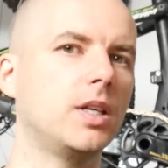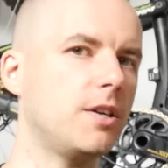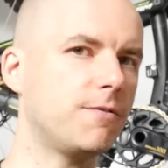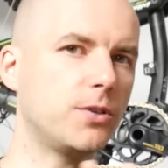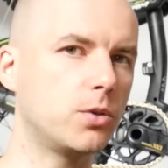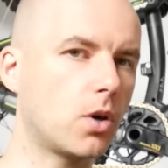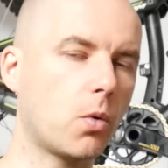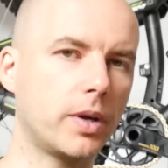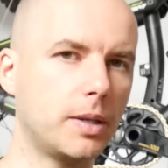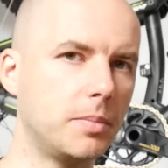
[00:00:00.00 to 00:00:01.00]
If you know
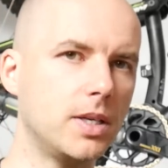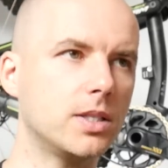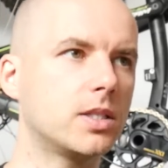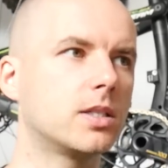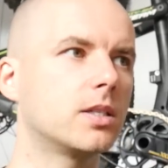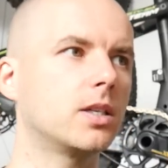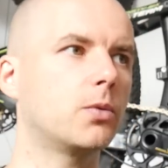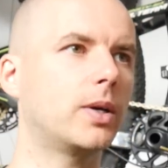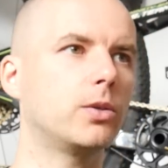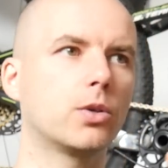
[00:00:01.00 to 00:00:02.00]
what it means,
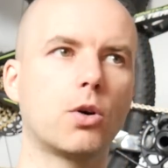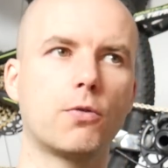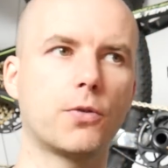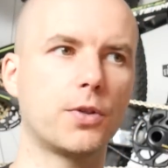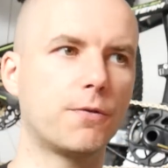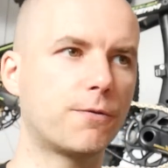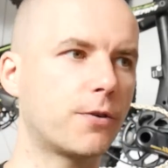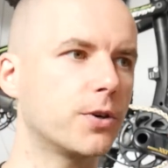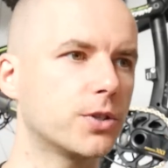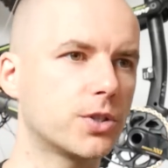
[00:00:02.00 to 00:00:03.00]
when you go for the
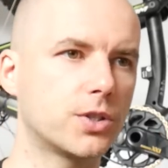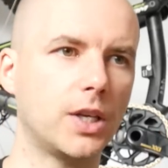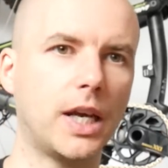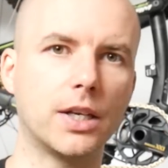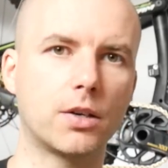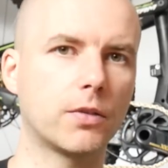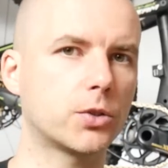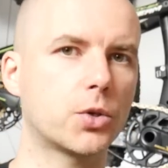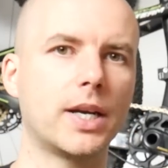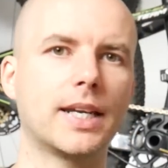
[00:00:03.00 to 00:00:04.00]
first interval
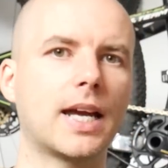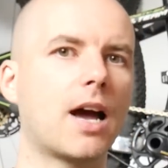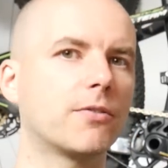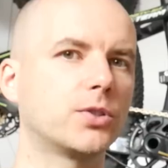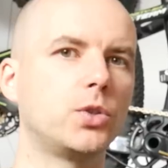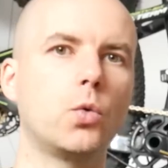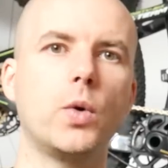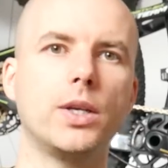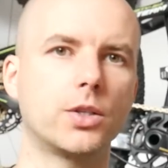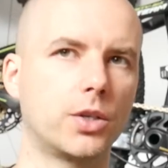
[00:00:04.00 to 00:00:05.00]
training after the
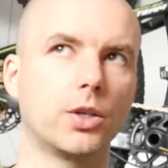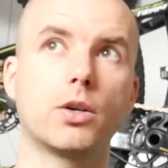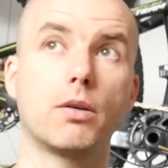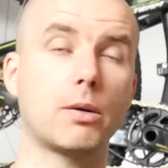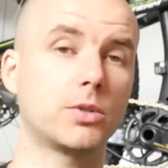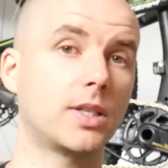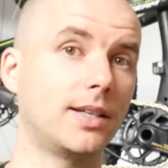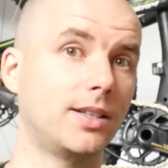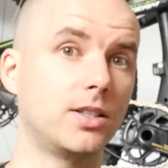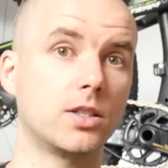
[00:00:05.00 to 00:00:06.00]
winter, you go
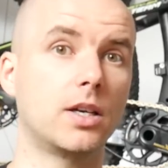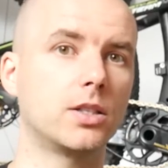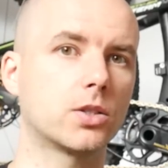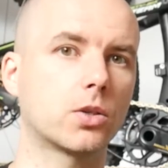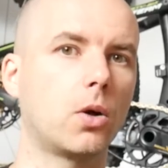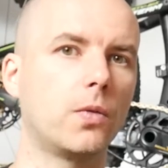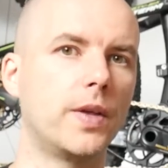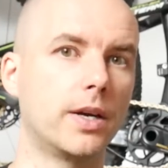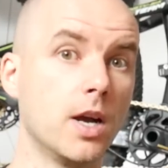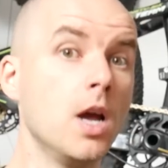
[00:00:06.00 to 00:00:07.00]
outside and it's cold
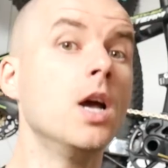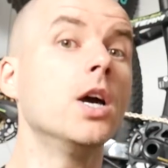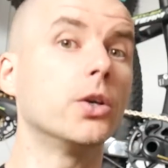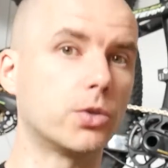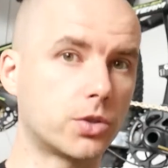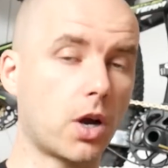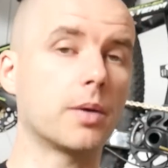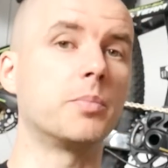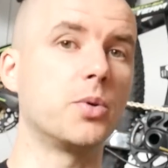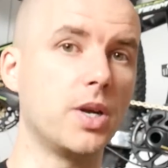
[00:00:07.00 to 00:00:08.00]
there, you
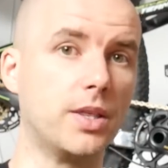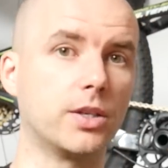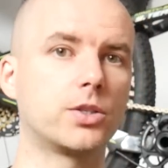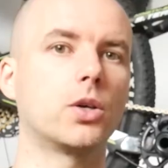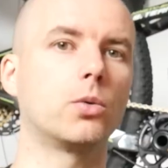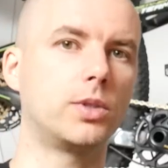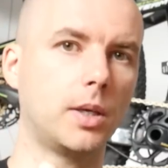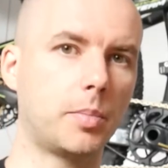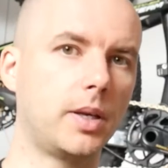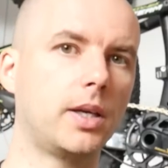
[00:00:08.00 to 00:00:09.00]
start breathing so
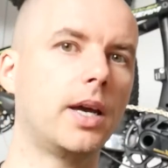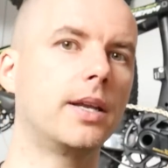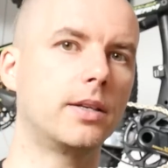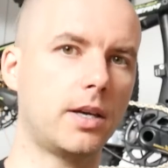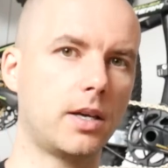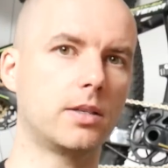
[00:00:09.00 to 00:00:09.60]
deeply and